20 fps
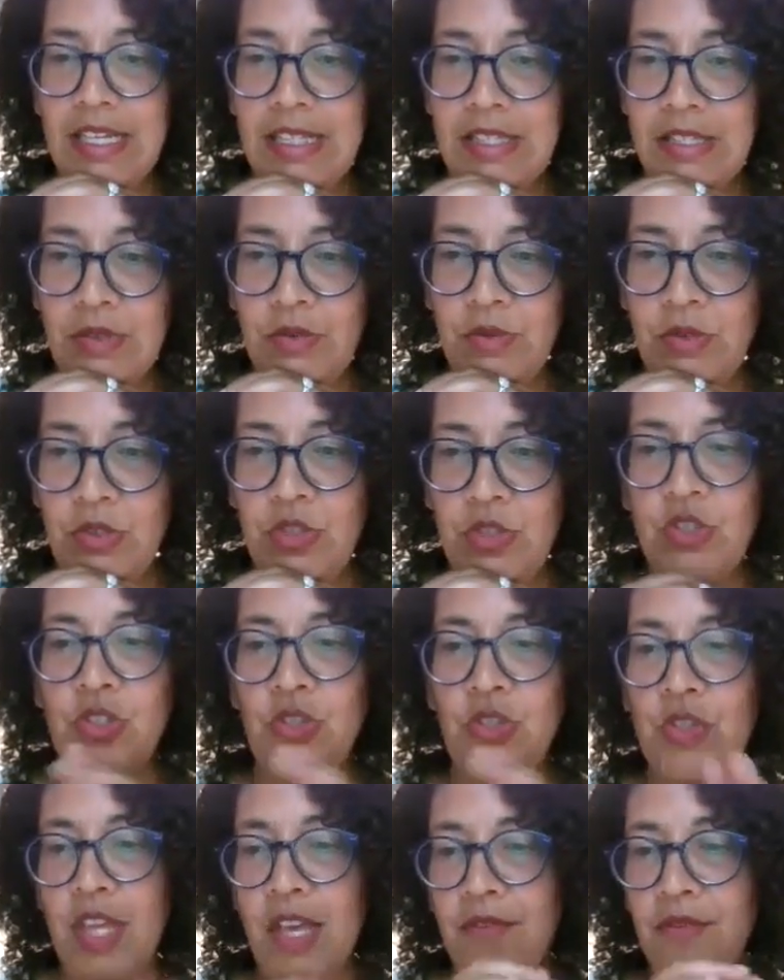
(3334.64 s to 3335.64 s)
So we'll just
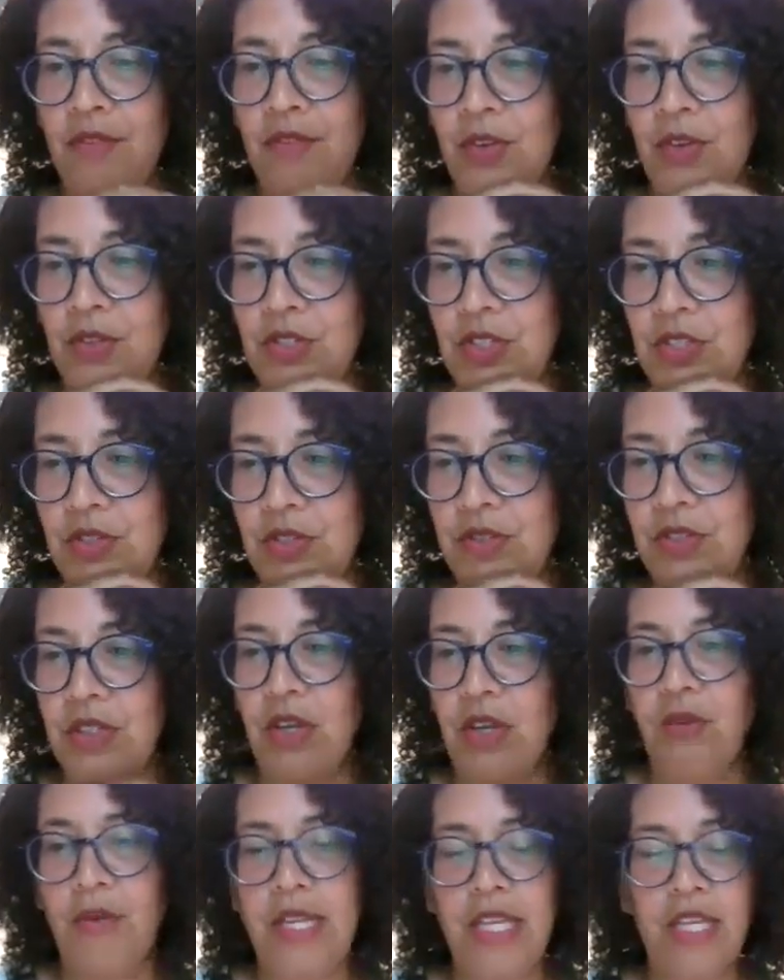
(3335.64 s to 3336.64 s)
do that first.
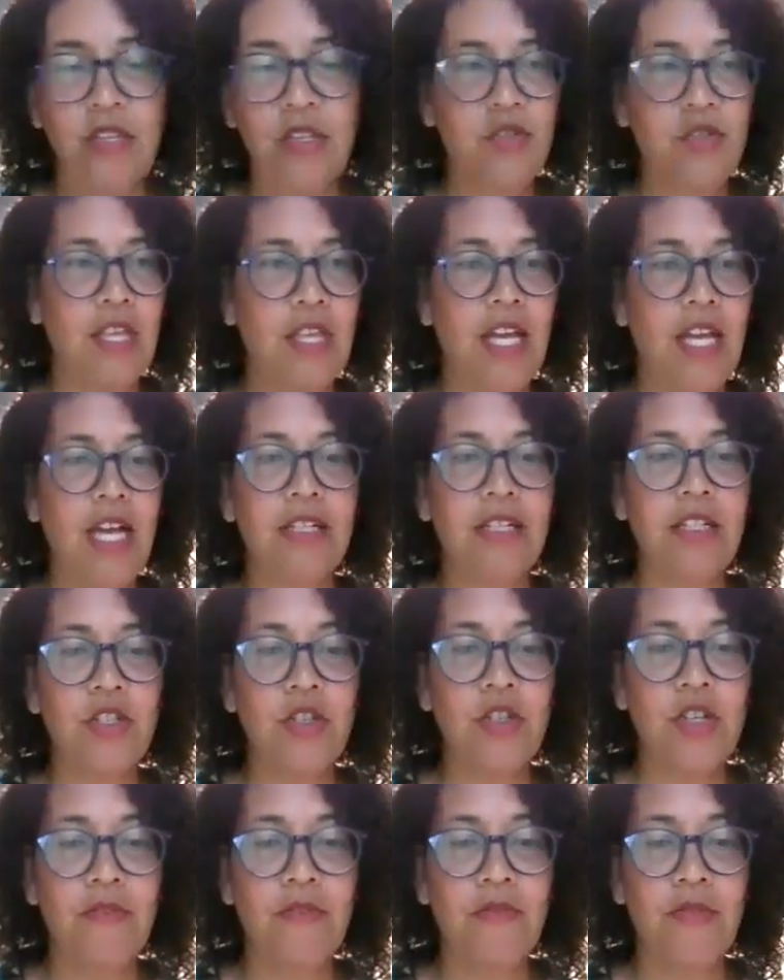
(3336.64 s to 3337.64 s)
Oh, we can do that. I'm going
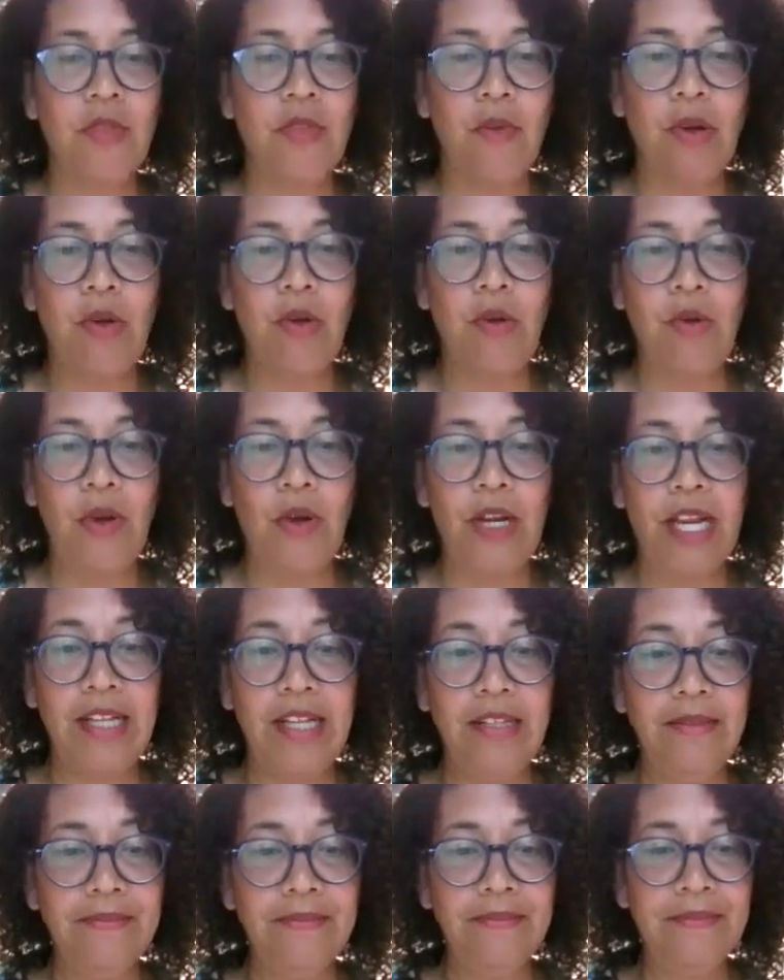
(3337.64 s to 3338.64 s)
to turn off the
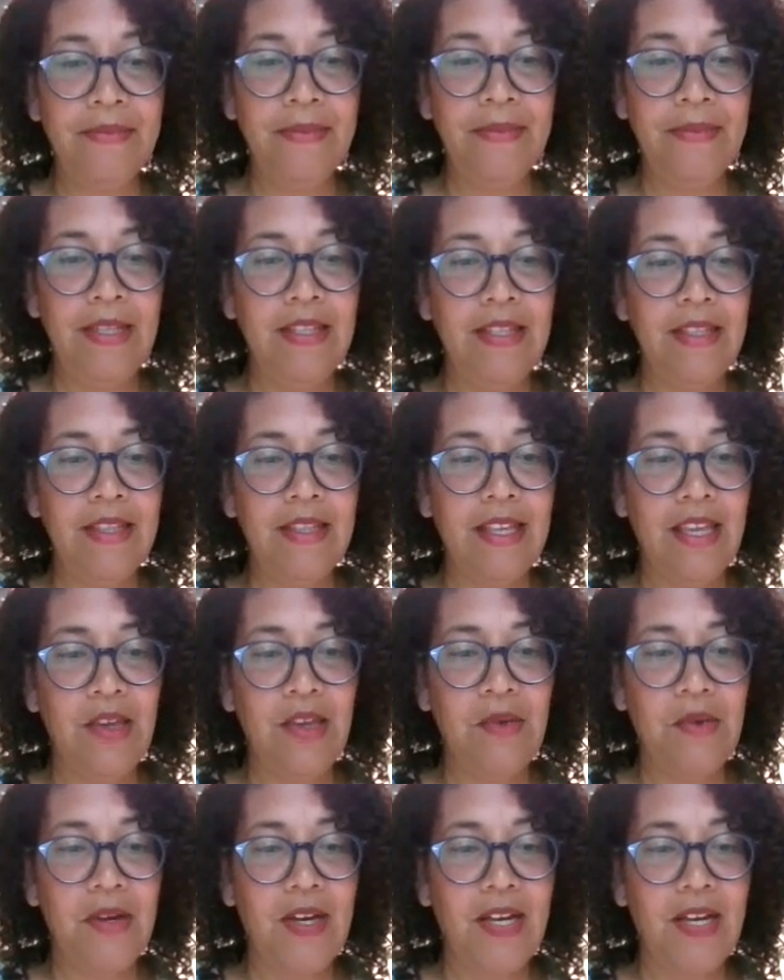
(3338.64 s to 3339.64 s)
recording.
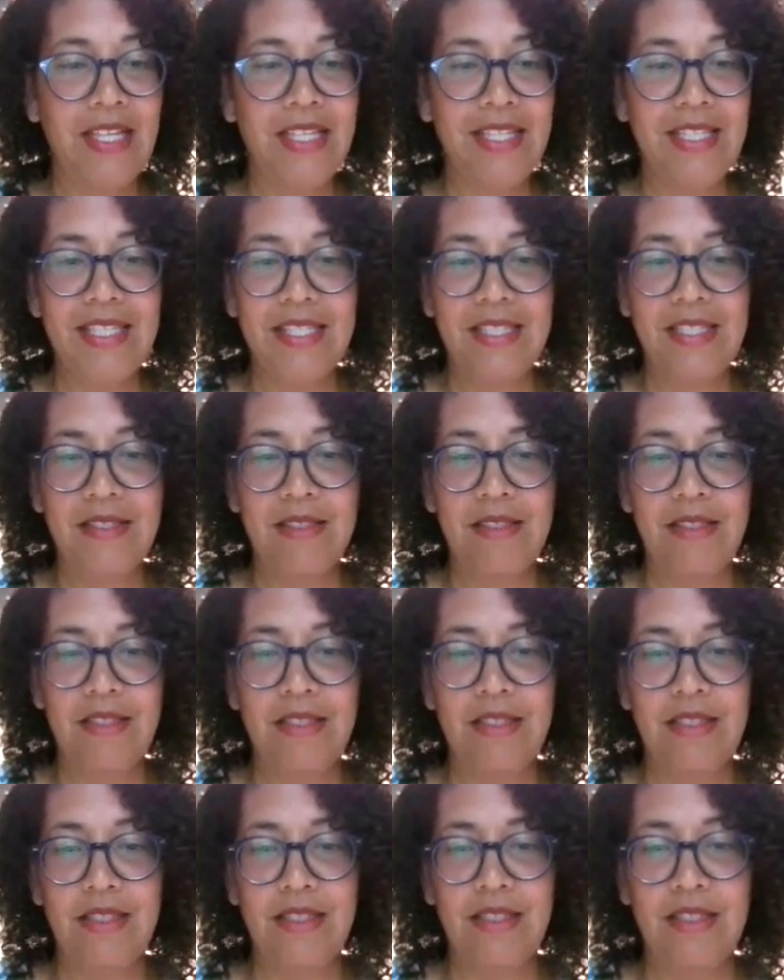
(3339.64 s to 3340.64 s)
Thank you guys.
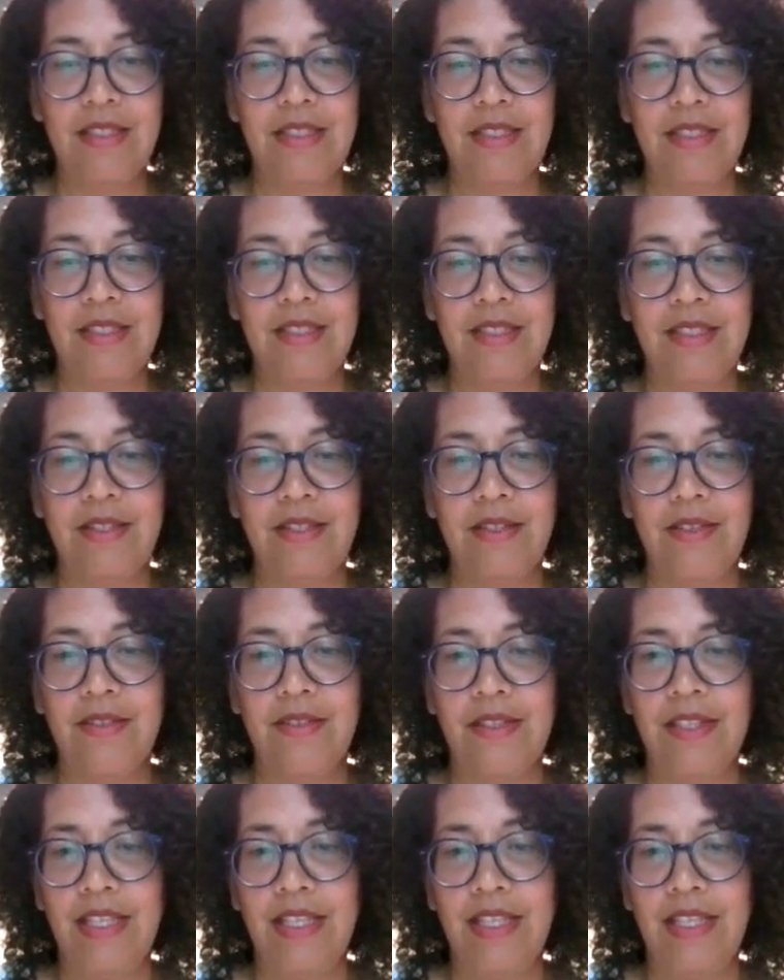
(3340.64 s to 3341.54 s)
There.